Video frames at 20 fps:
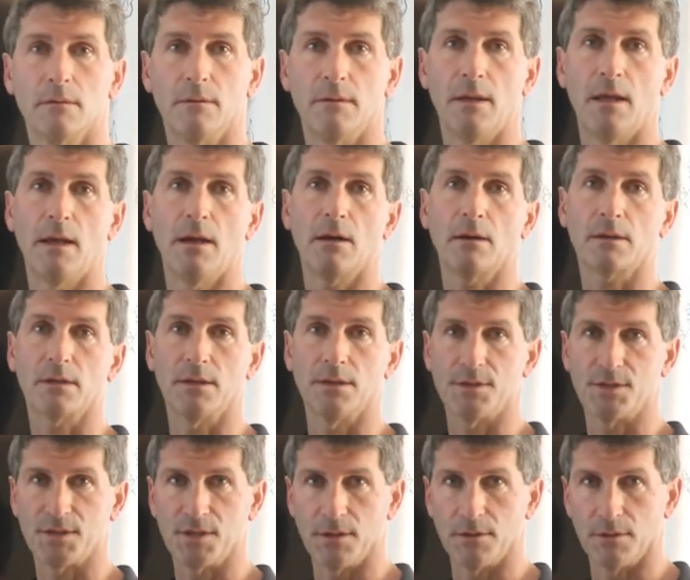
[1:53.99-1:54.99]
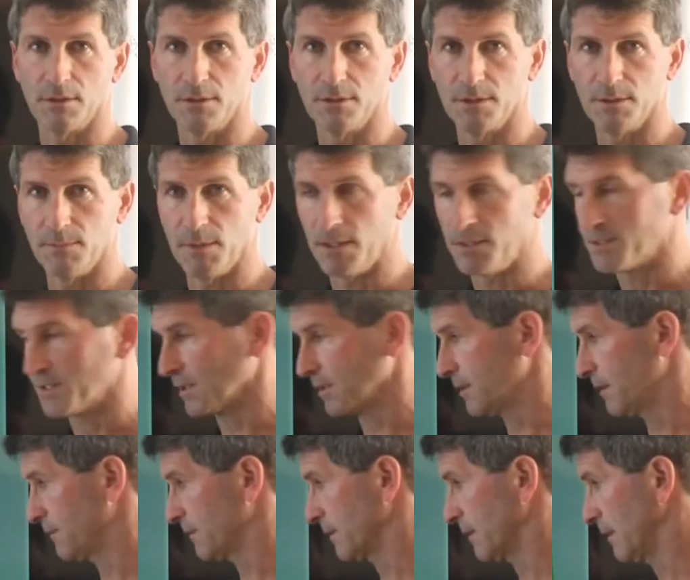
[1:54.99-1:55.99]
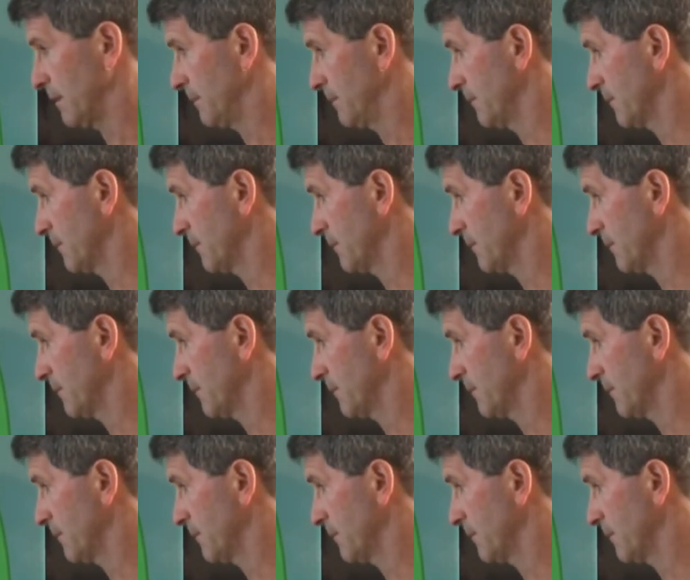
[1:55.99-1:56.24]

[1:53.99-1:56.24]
they are considered to be significant.